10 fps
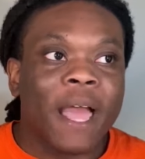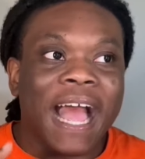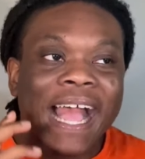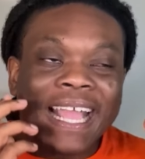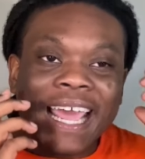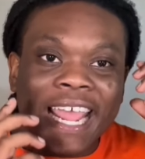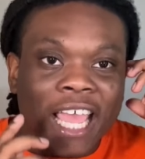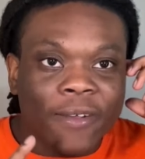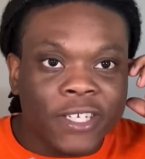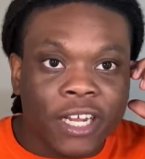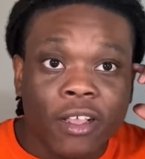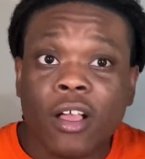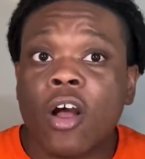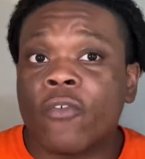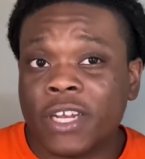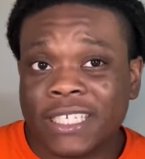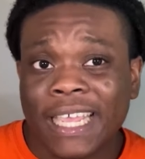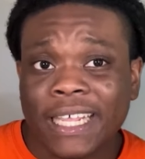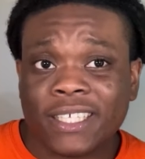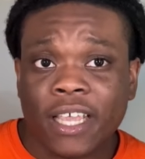I got to have Jared Goff in his
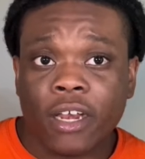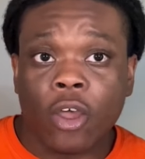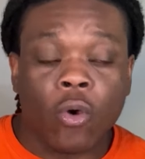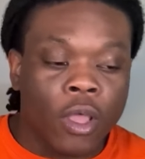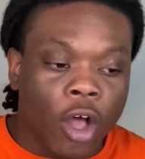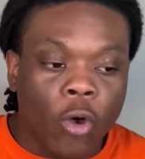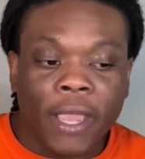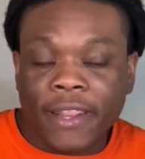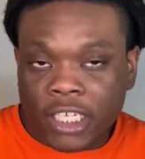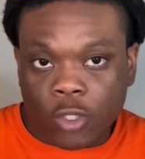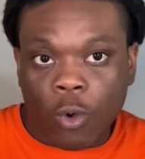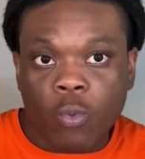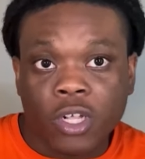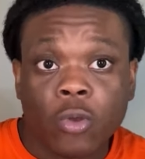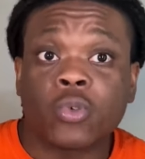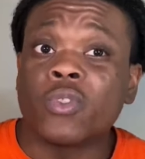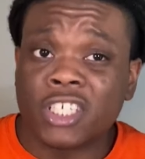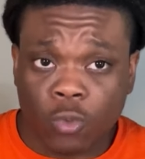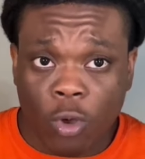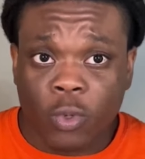headset and know, okay, this is what we go to.
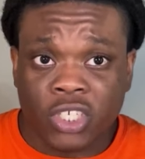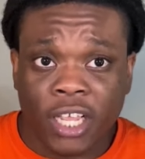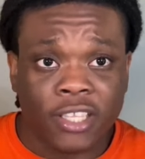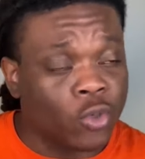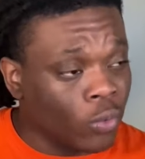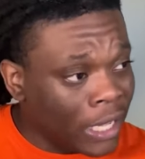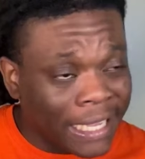This is what we check to.